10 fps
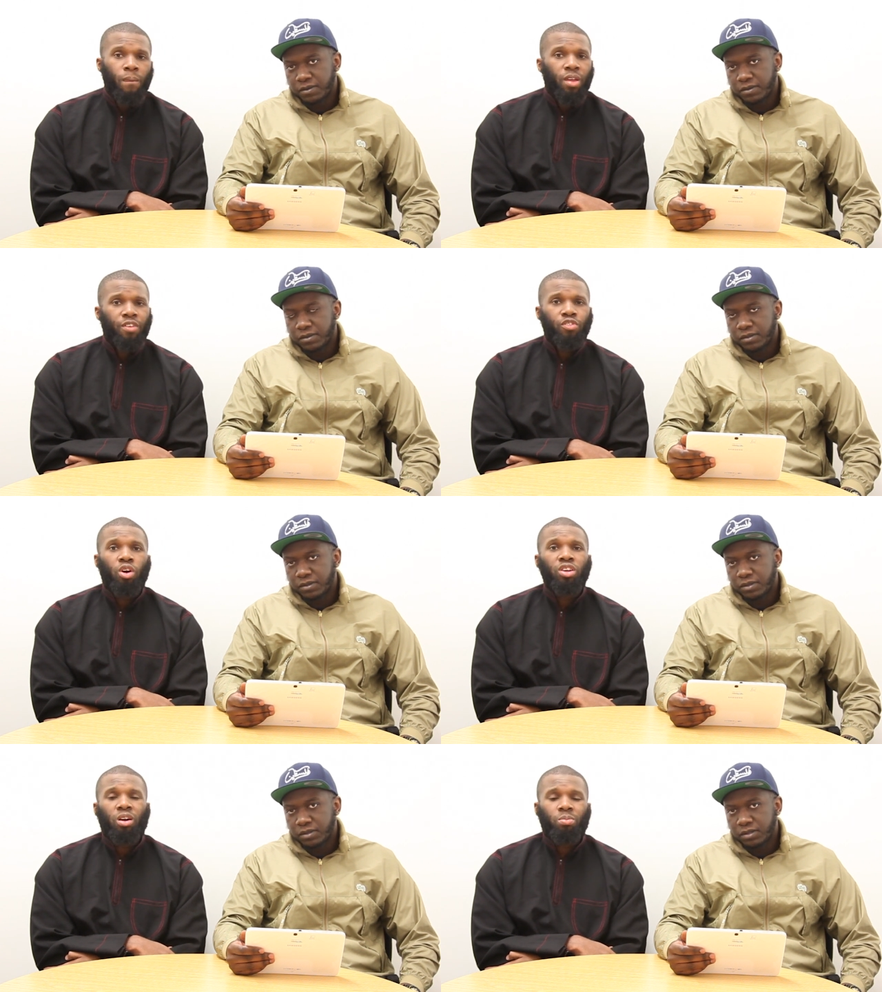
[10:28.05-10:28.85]
Speaker 1: If you're a
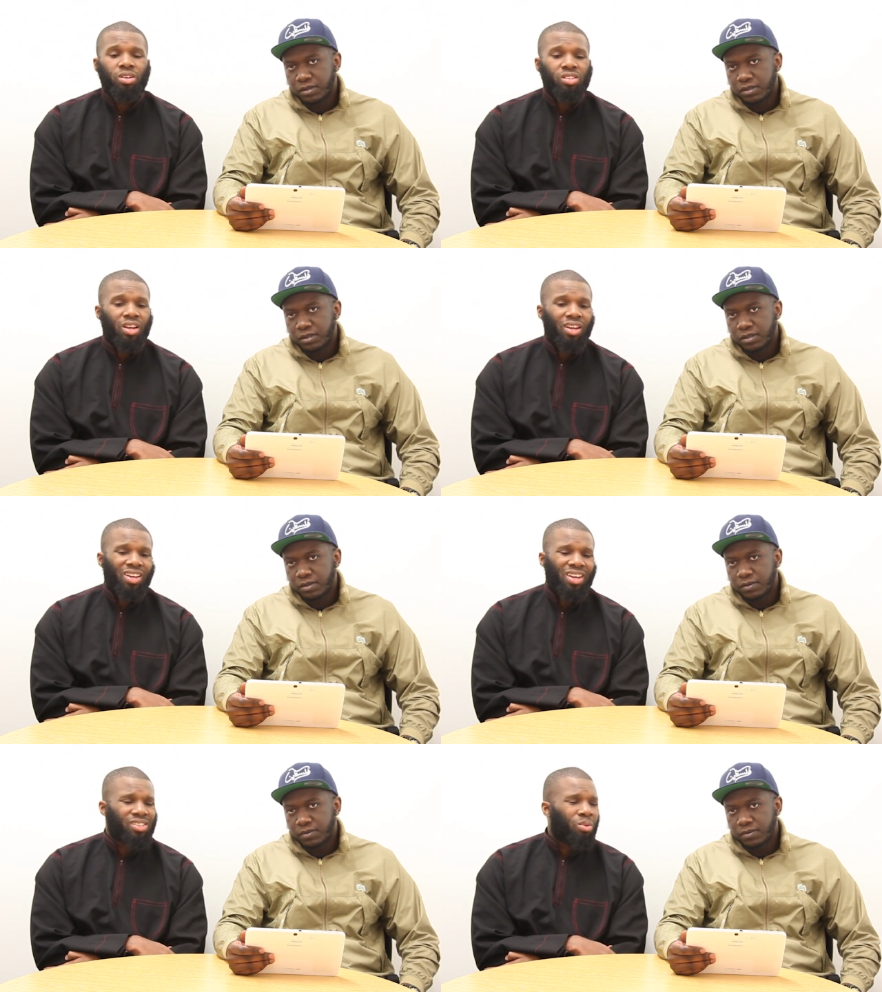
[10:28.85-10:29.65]
young person out
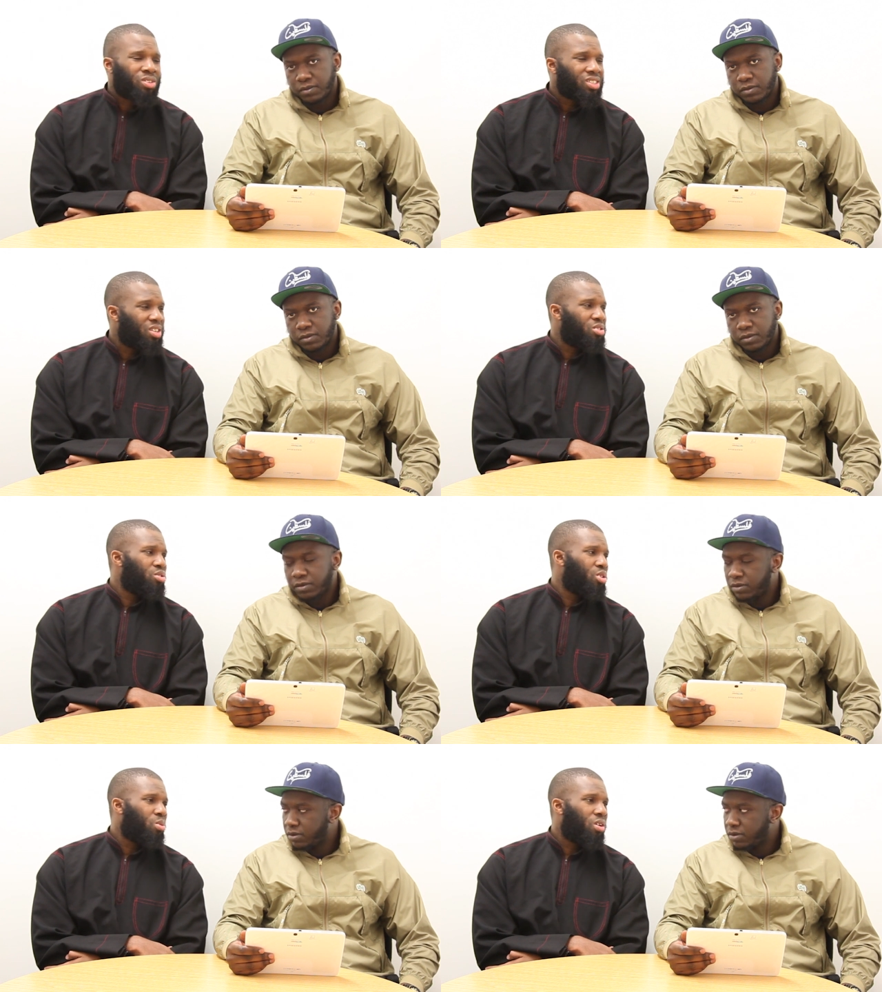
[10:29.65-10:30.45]
there and someone's saying you, you
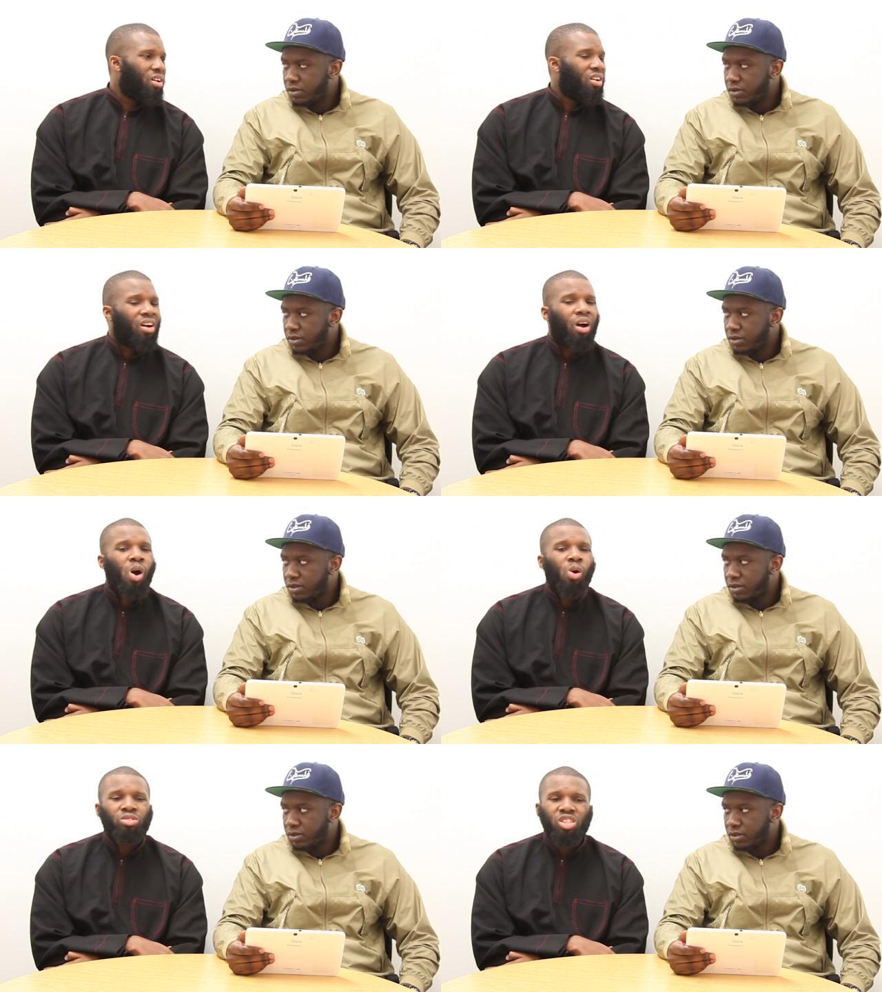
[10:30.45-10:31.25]
know what,
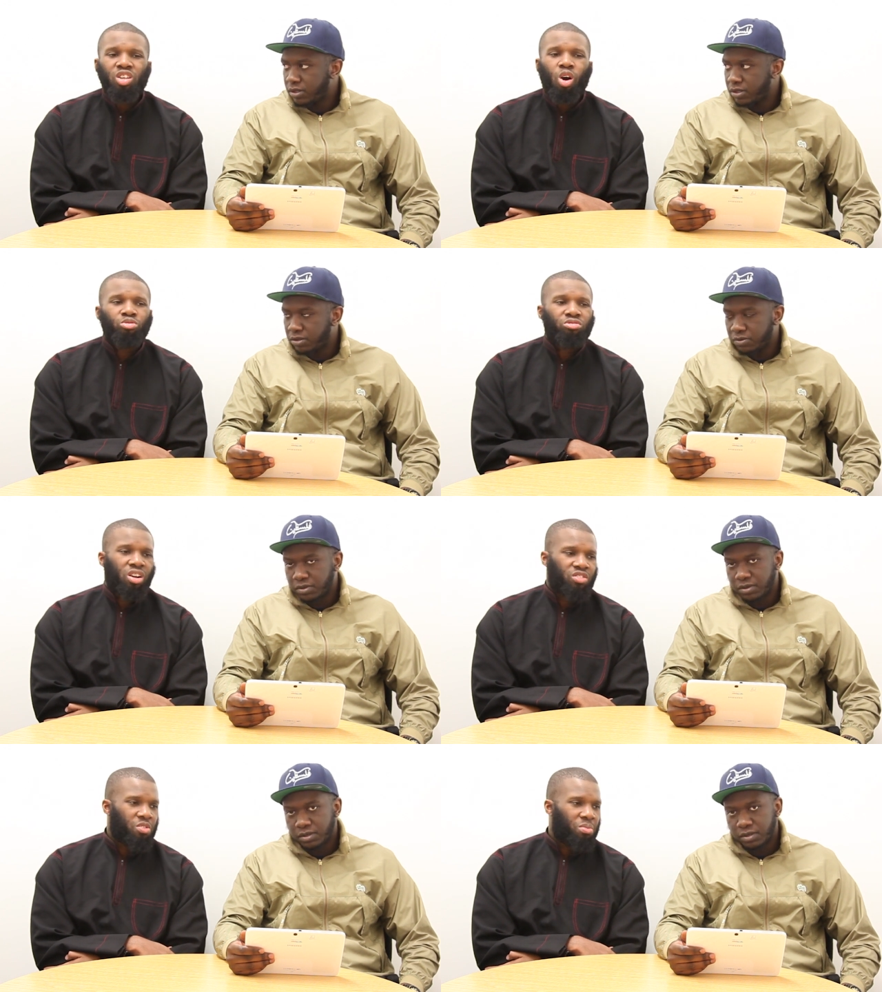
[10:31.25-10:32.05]
hold this, hold
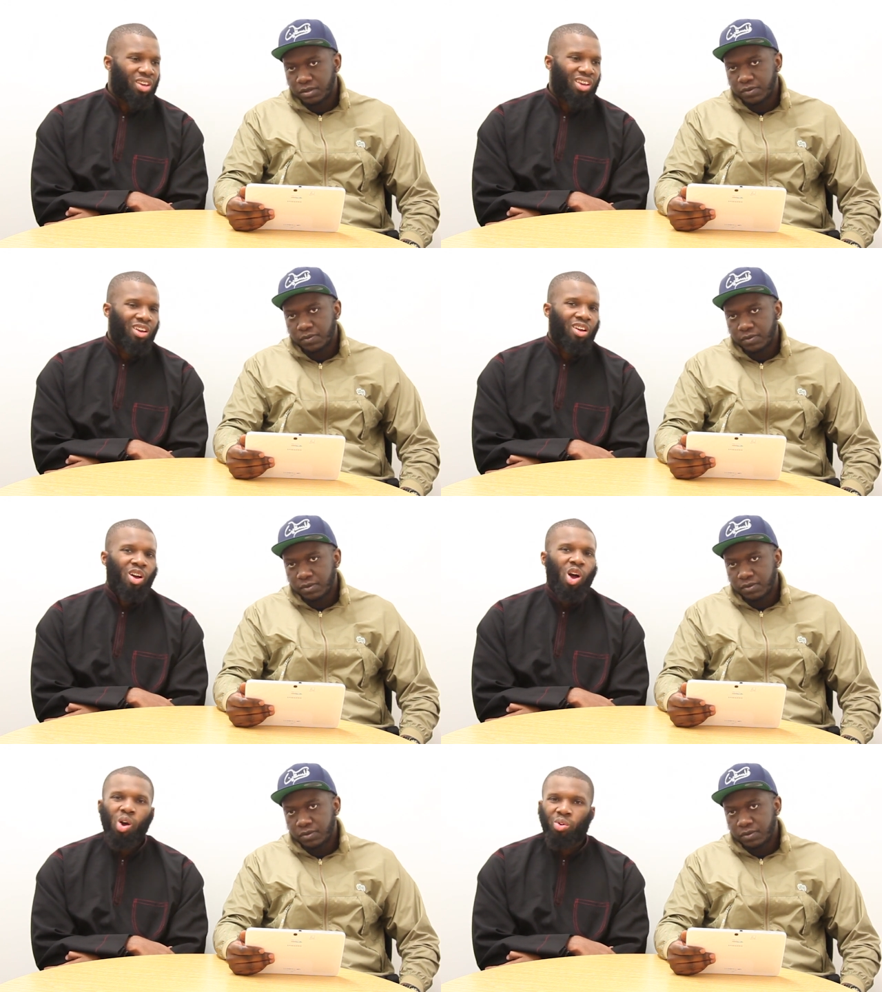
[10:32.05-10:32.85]
drugs for me,
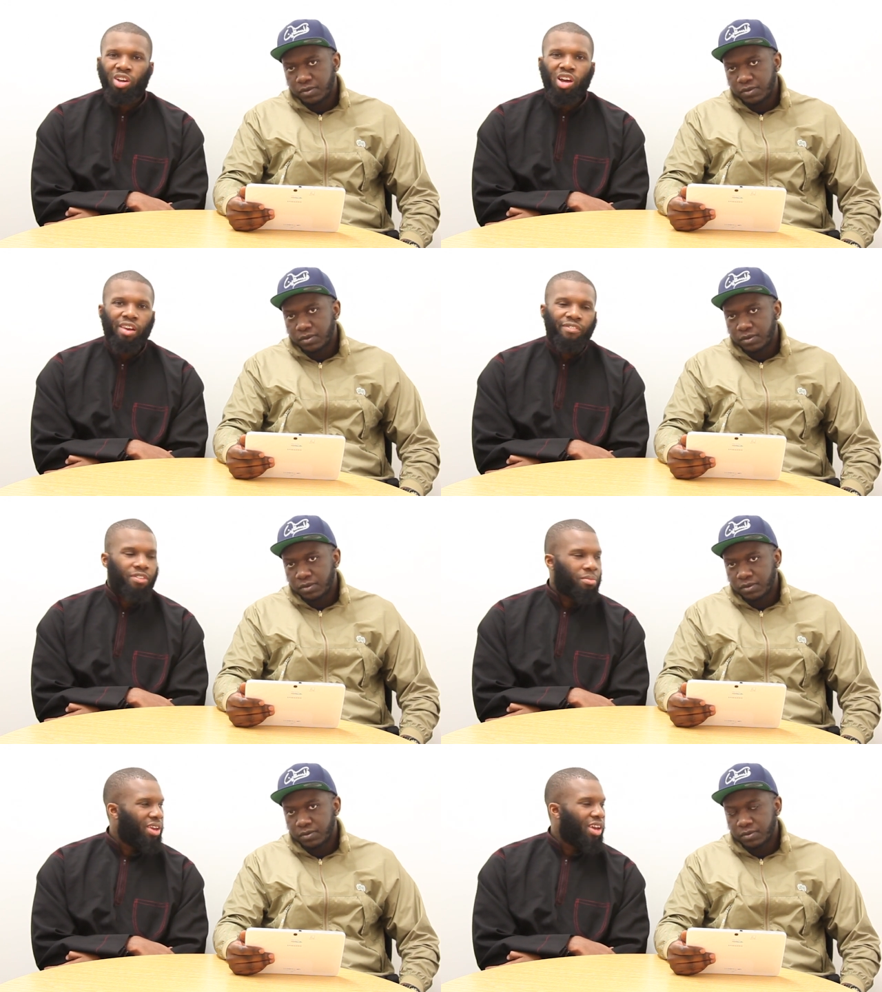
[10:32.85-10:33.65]
hold a gun for
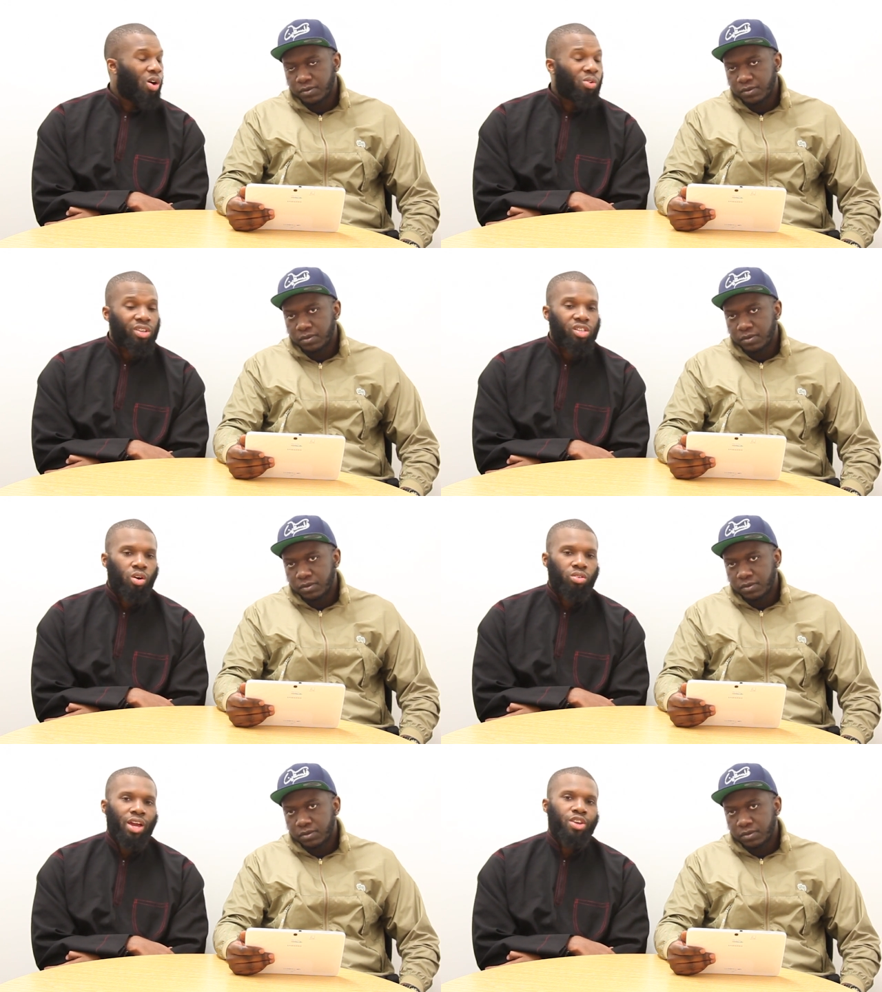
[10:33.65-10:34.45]
me, hold this,
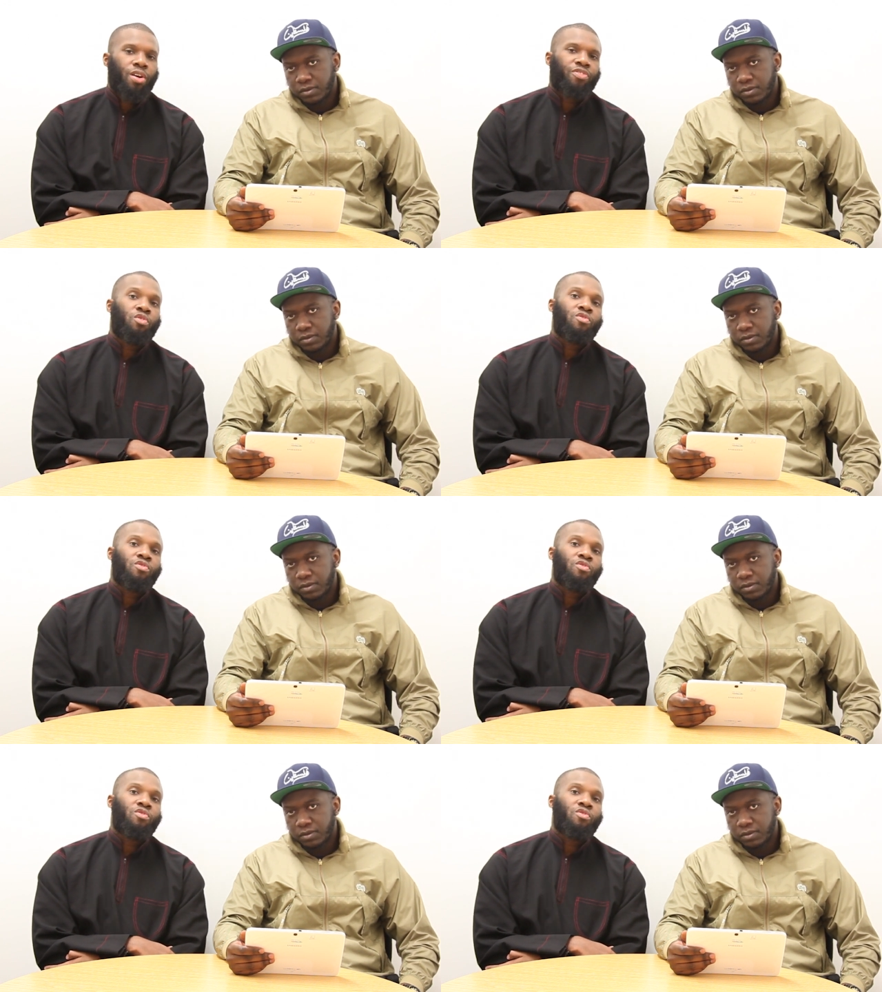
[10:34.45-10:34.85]
hold that, you have to